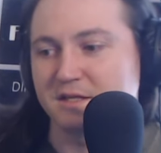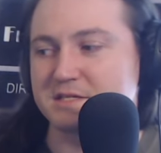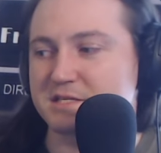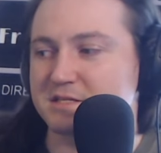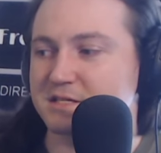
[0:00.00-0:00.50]

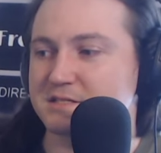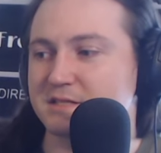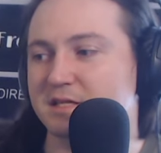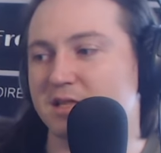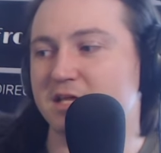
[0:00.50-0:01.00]

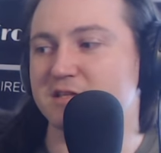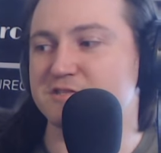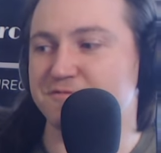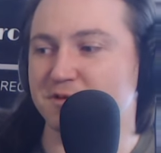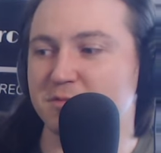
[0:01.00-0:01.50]
This
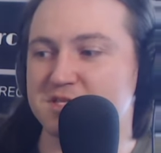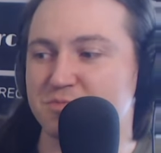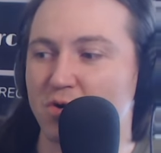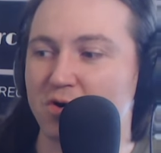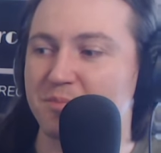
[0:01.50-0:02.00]
film is
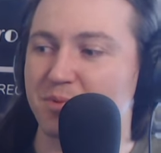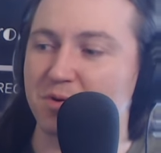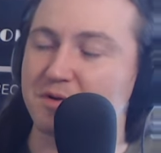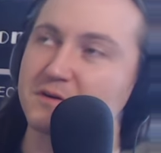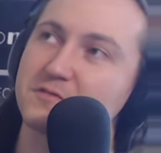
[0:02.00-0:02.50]
more
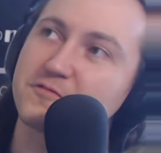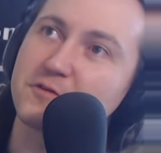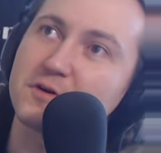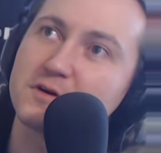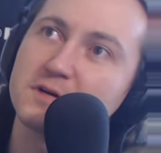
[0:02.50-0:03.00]
important
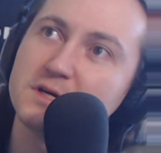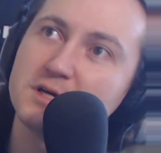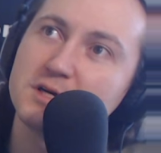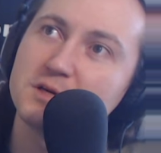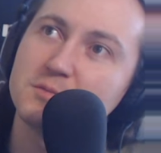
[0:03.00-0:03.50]
for
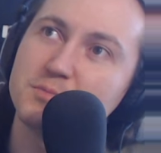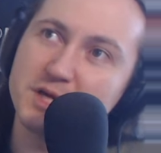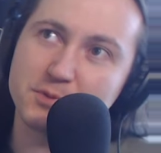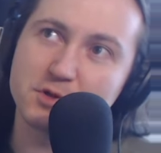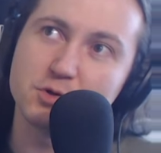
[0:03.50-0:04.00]

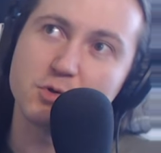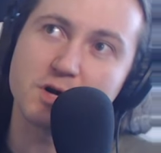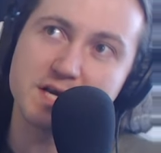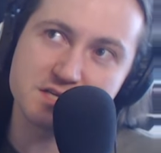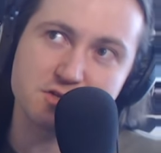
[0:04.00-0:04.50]
people who are
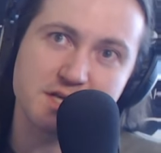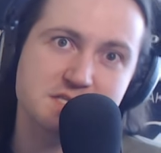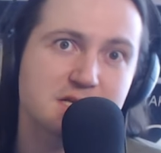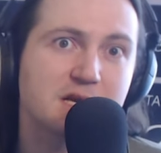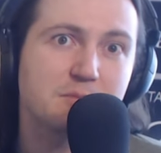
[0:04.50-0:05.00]

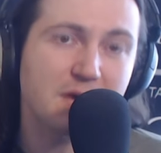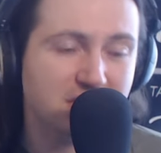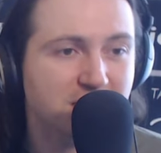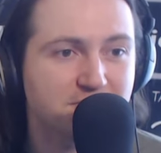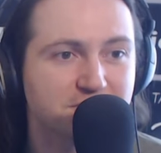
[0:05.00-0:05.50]
interested in
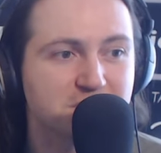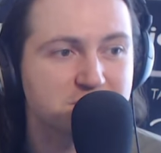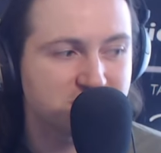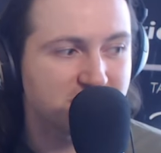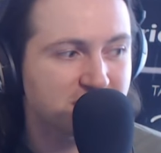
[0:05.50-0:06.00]
making
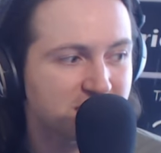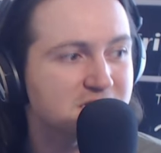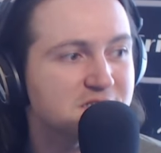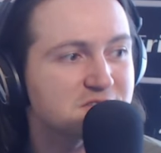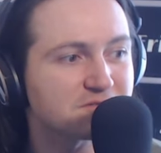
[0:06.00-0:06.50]
films than it
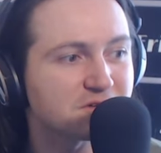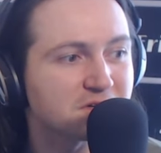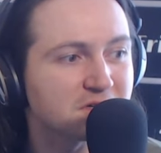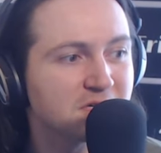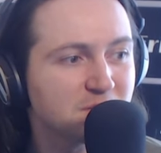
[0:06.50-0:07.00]
is
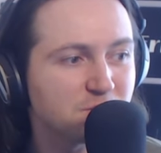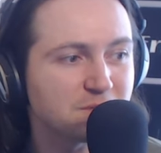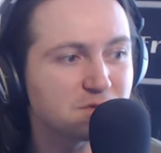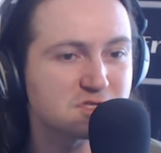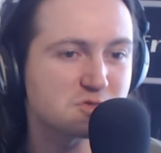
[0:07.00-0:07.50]
for
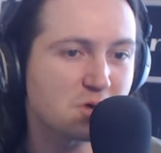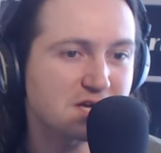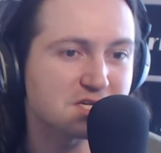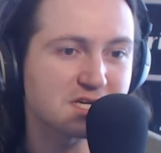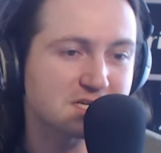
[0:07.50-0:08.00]
people just
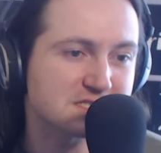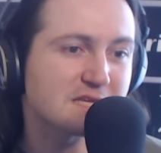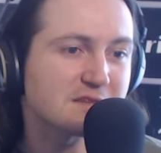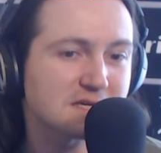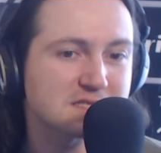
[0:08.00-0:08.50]
watching it because they
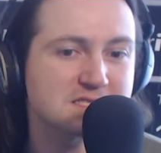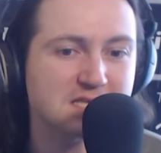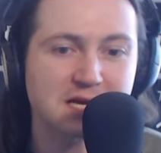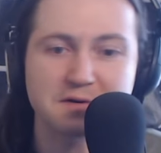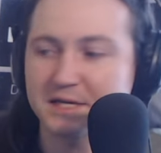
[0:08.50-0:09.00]
think it's
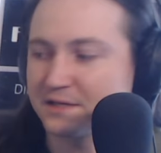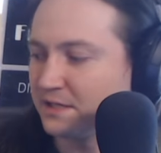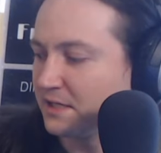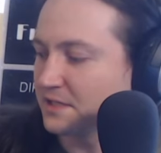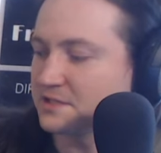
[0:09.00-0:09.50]
scary.
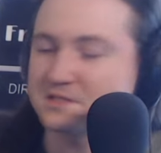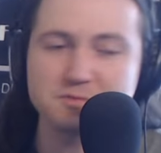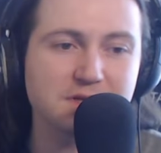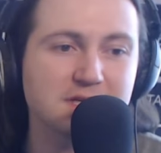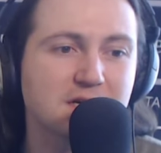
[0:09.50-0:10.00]
Because it's
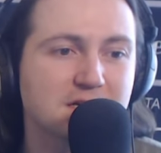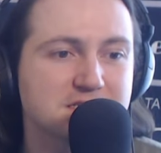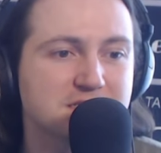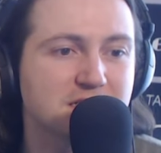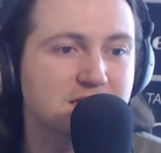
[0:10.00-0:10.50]
really,
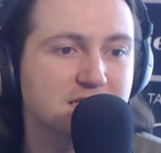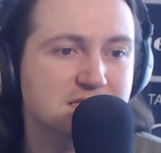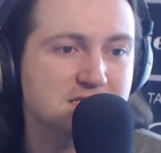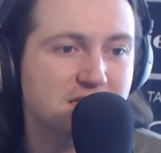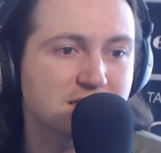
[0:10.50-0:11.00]
honestly, like
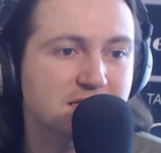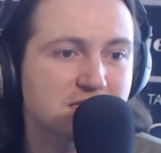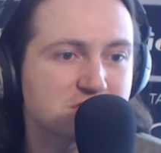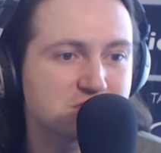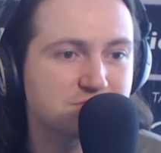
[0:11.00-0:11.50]
it's not like
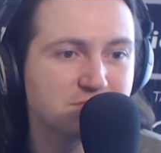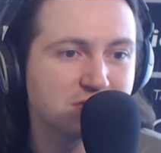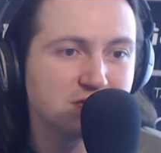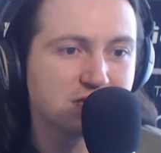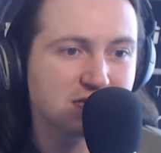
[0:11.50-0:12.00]

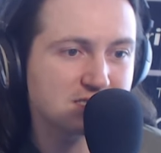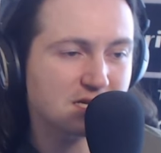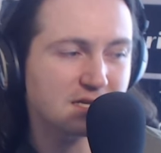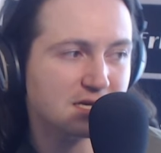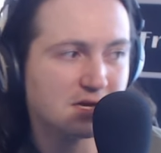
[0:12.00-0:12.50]

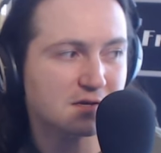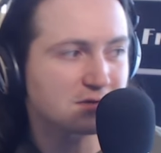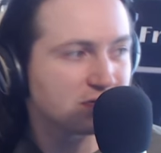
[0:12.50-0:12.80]
a